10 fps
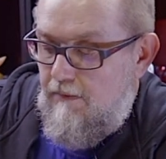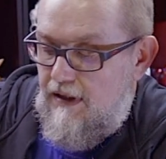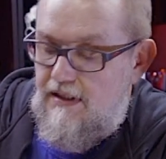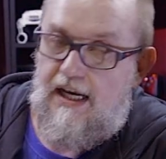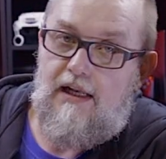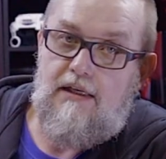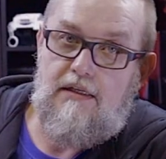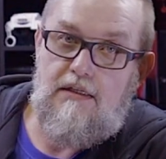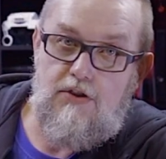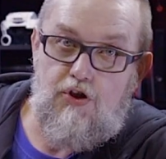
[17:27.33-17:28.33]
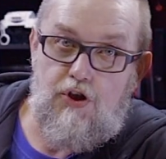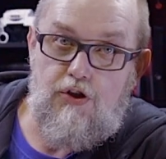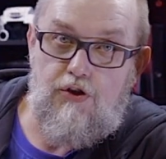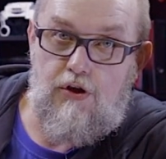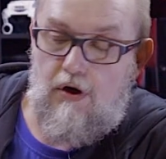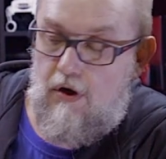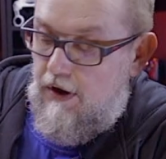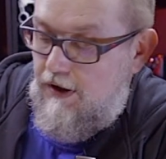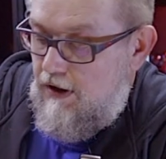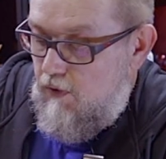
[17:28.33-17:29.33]
metallic structure
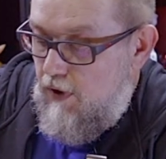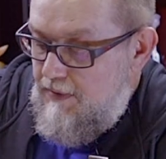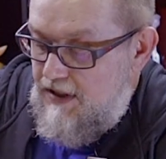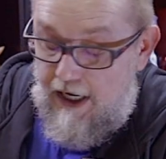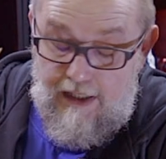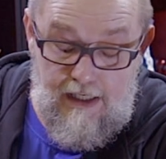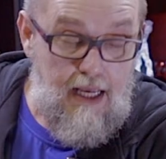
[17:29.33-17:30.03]
on their website.